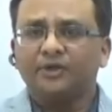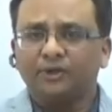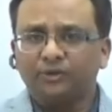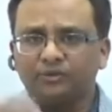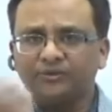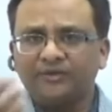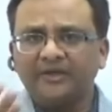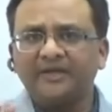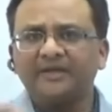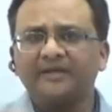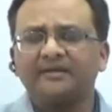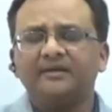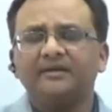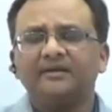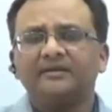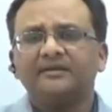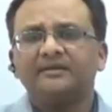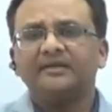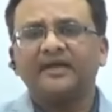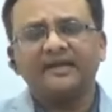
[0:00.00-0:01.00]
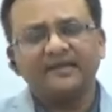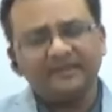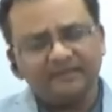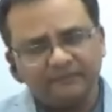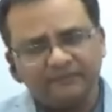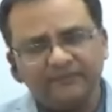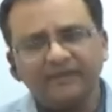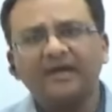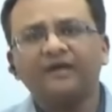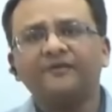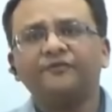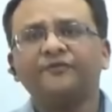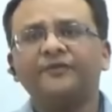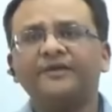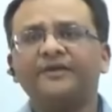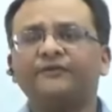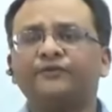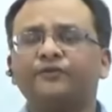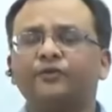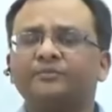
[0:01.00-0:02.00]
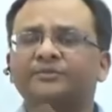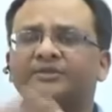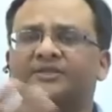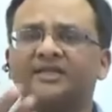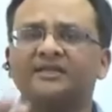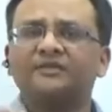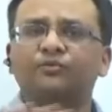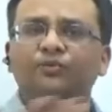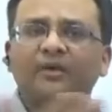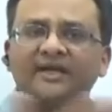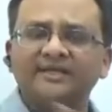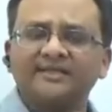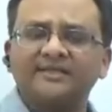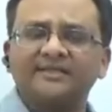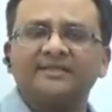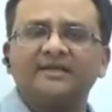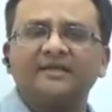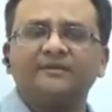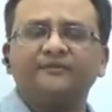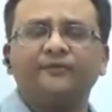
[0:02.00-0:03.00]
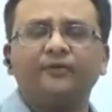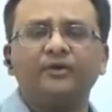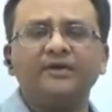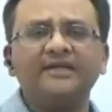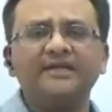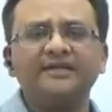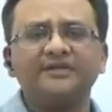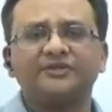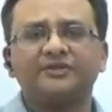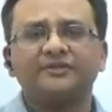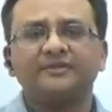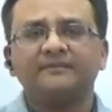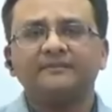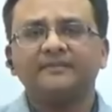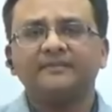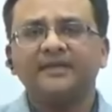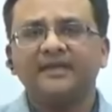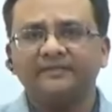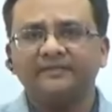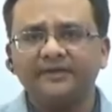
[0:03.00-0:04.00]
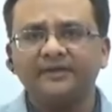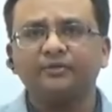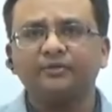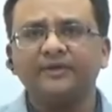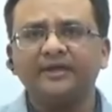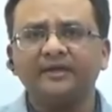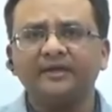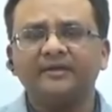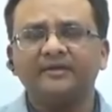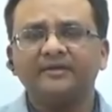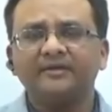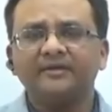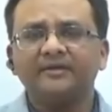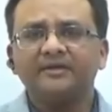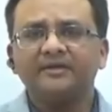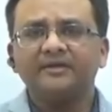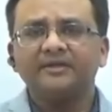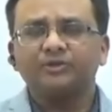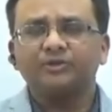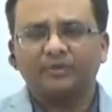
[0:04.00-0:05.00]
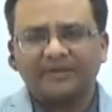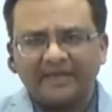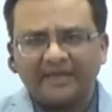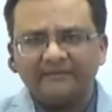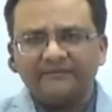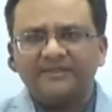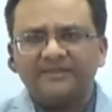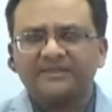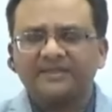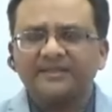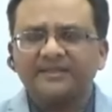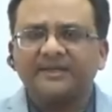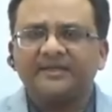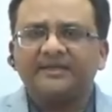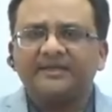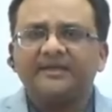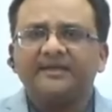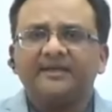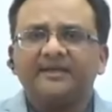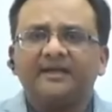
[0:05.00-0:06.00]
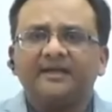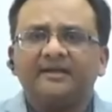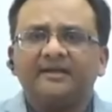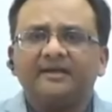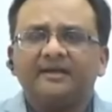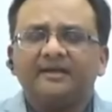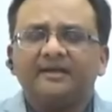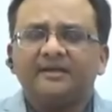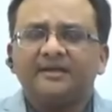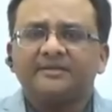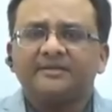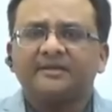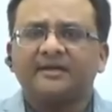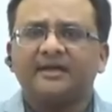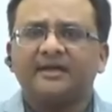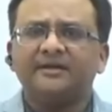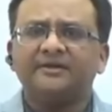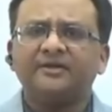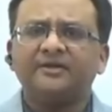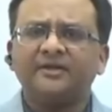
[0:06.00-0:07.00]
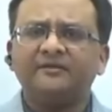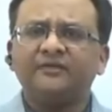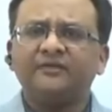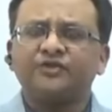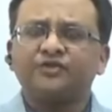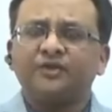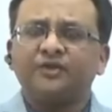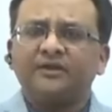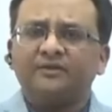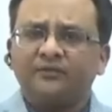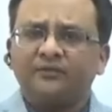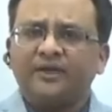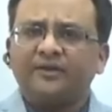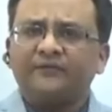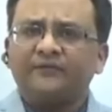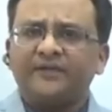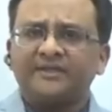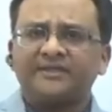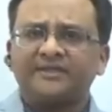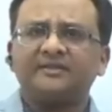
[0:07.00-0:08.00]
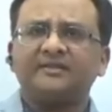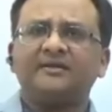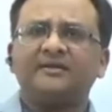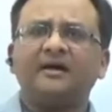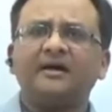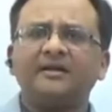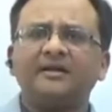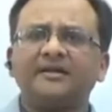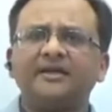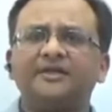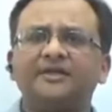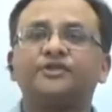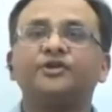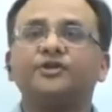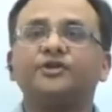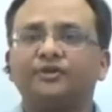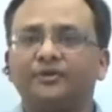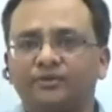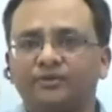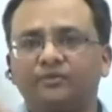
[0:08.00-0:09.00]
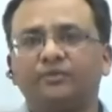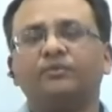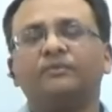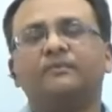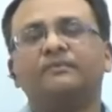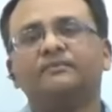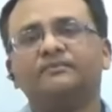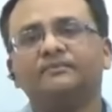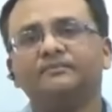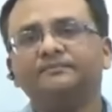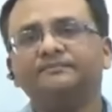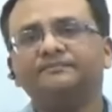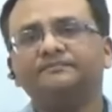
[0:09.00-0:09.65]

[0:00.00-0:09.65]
do you think that we are free from such vices and follies even today? So can we say that India is a country which we are facing the dark age? No.